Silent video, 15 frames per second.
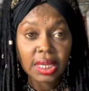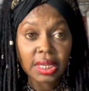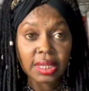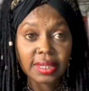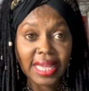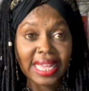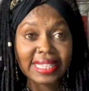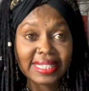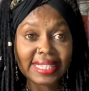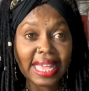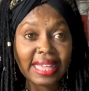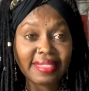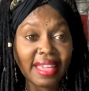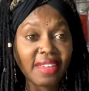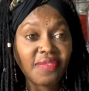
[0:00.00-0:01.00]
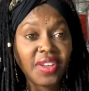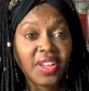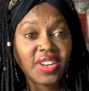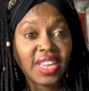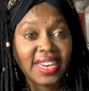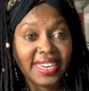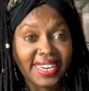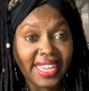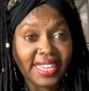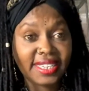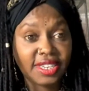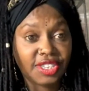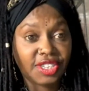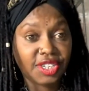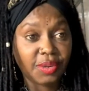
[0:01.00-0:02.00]
they said they felt
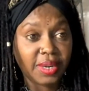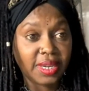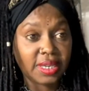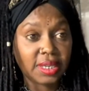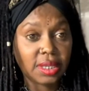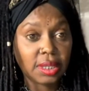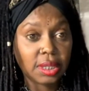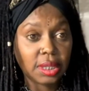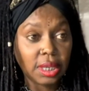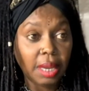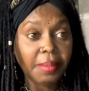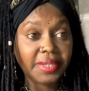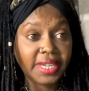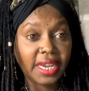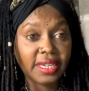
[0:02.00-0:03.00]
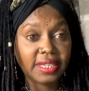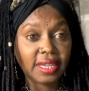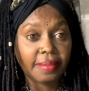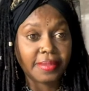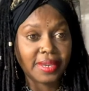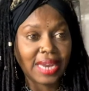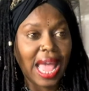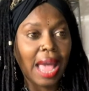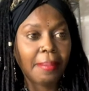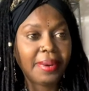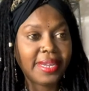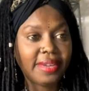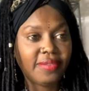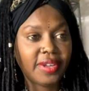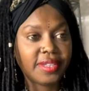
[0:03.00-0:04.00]
addicted to it. Let me tell you something. I
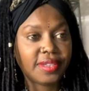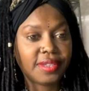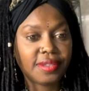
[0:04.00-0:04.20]
believe it.